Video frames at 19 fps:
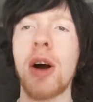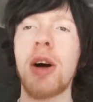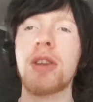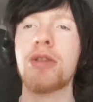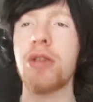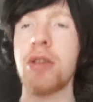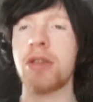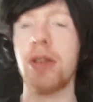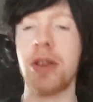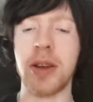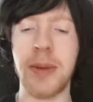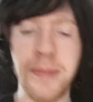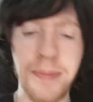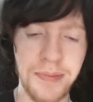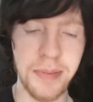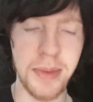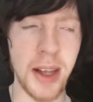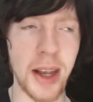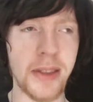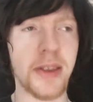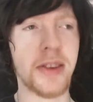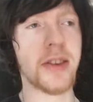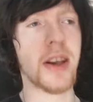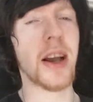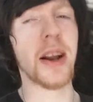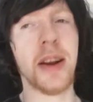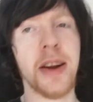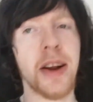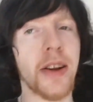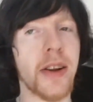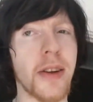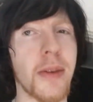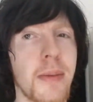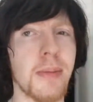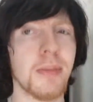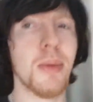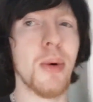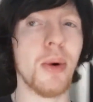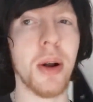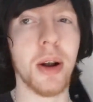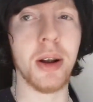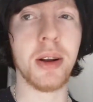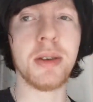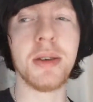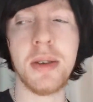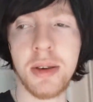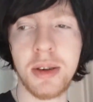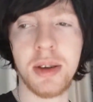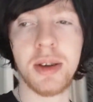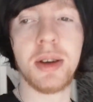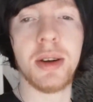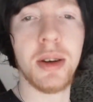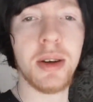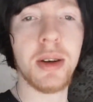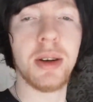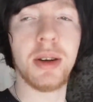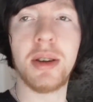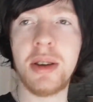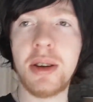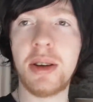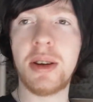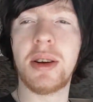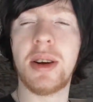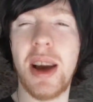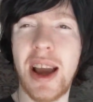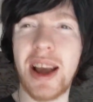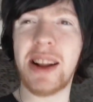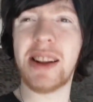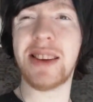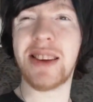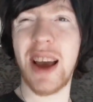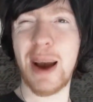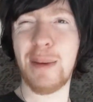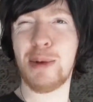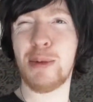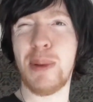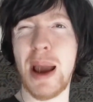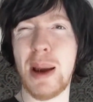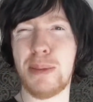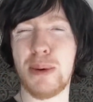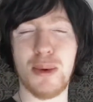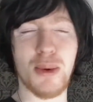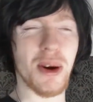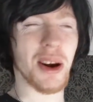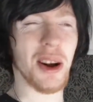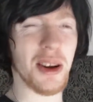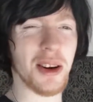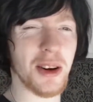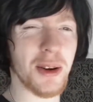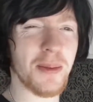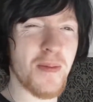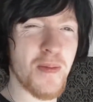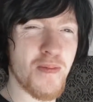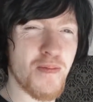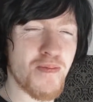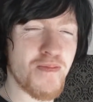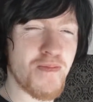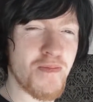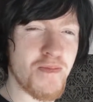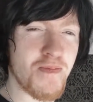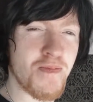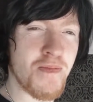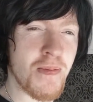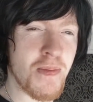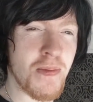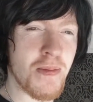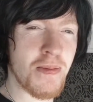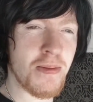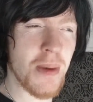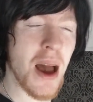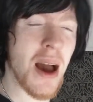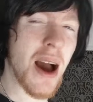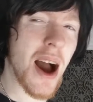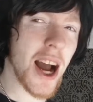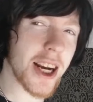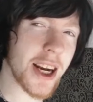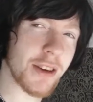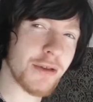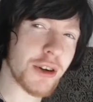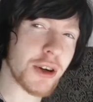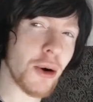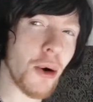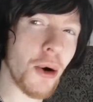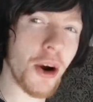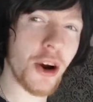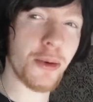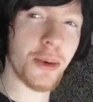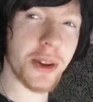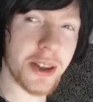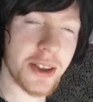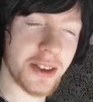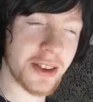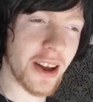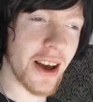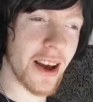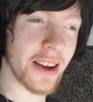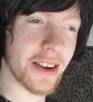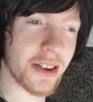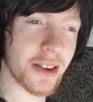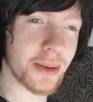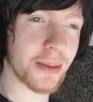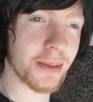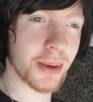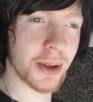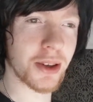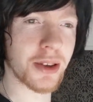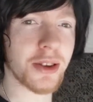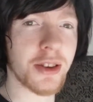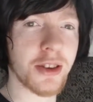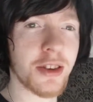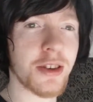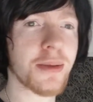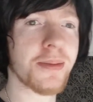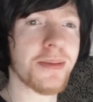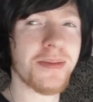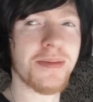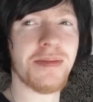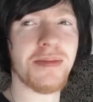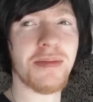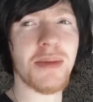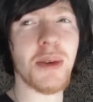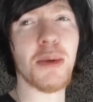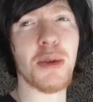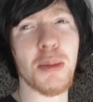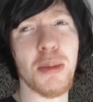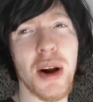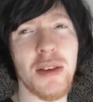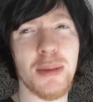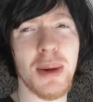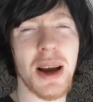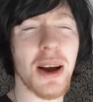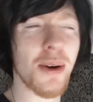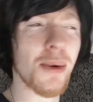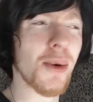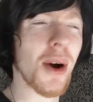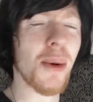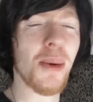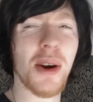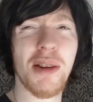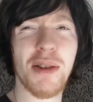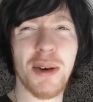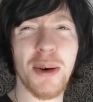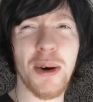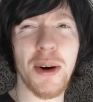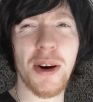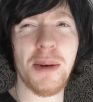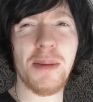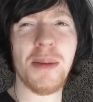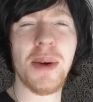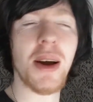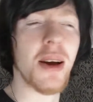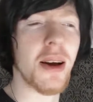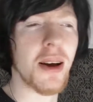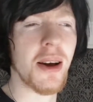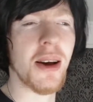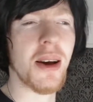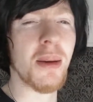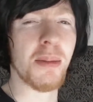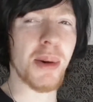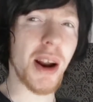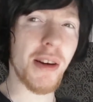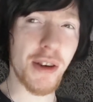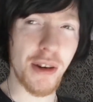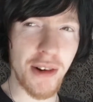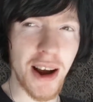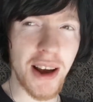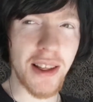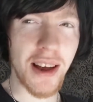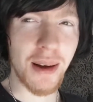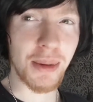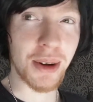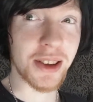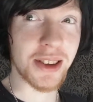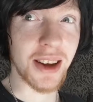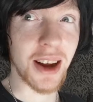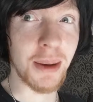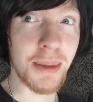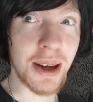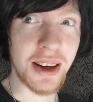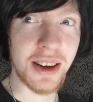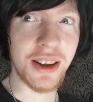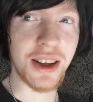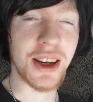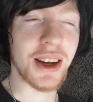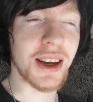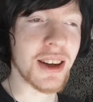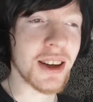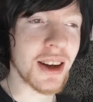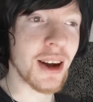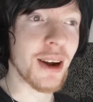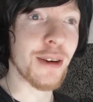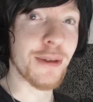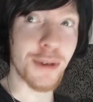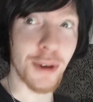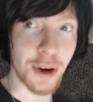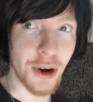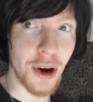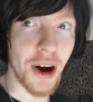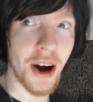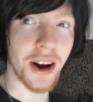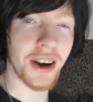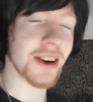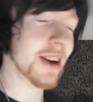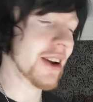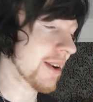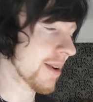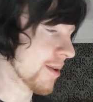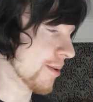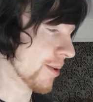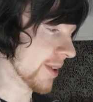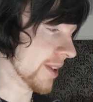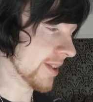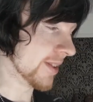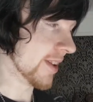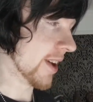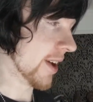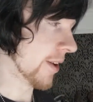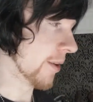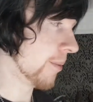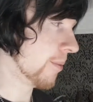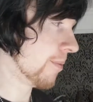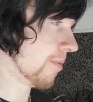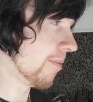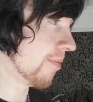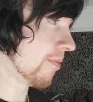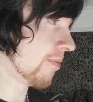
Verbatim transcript: to the college recently and decided I needed more in-depth paperwork. I didn't record what they said because it was a private matter. Why would I record it? But I regret that because I immediately forgot what they said.